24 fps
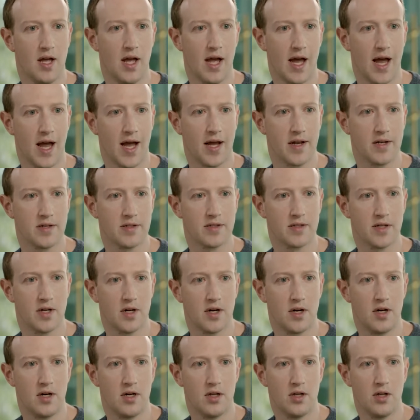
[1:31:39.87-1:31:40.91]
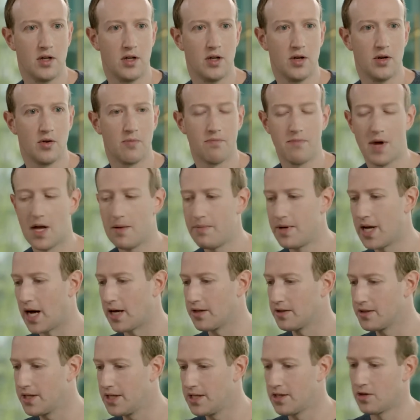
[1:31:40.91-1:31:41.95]
And maybe I
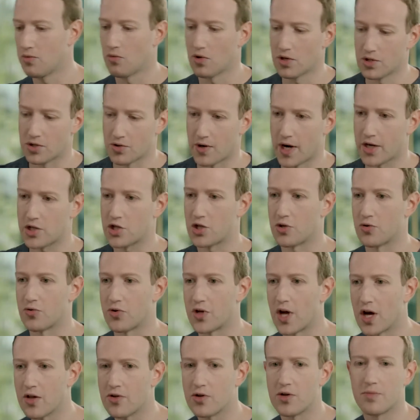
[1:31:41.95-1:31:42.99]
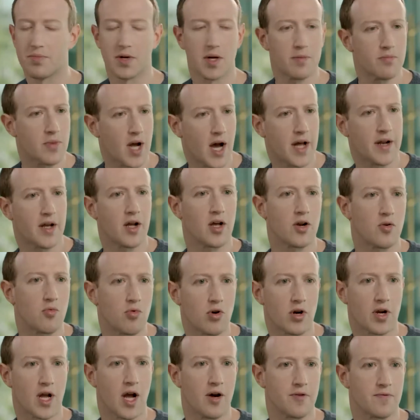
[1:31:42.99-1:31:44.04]
lean in one direction or the other, but I'm kind of going to
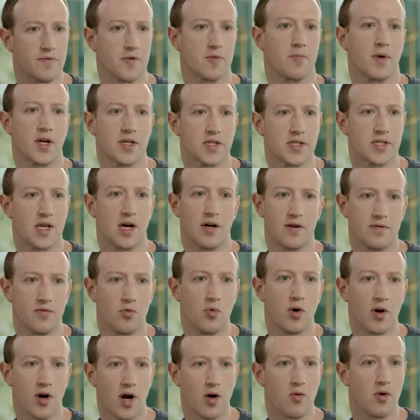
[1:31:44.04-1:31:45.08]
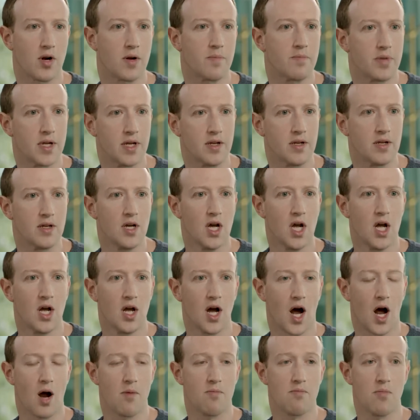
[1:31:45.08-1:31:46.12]
work out for myself where I want to be.
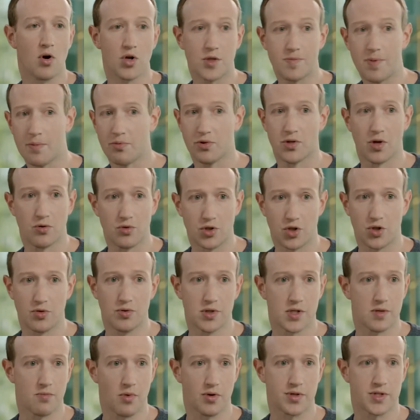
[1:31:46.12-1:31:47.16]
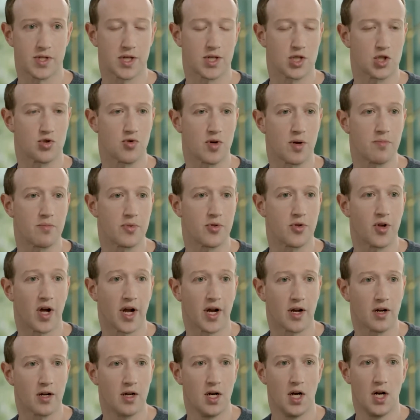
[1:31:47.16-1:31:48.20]
Most people don't choose the most extreme
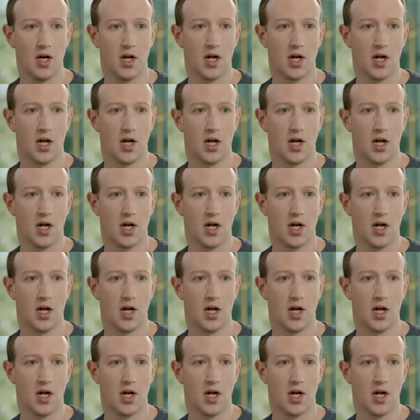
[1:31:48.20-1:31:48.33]
thing.